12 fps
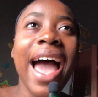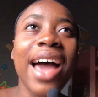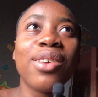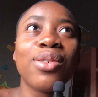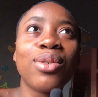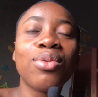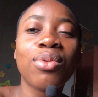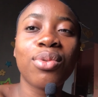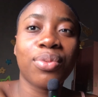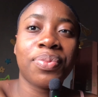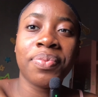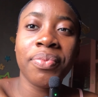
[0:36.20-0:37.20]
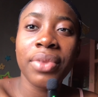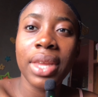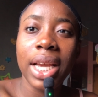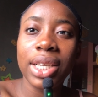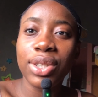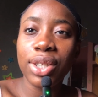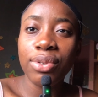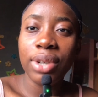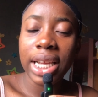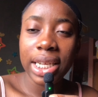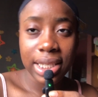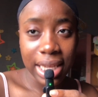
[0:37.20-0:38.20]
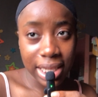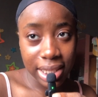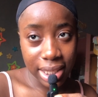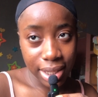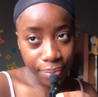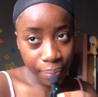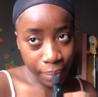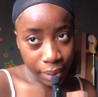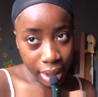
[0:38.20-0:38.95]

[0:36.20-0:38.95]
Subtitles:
I don't know, it's just really exciting.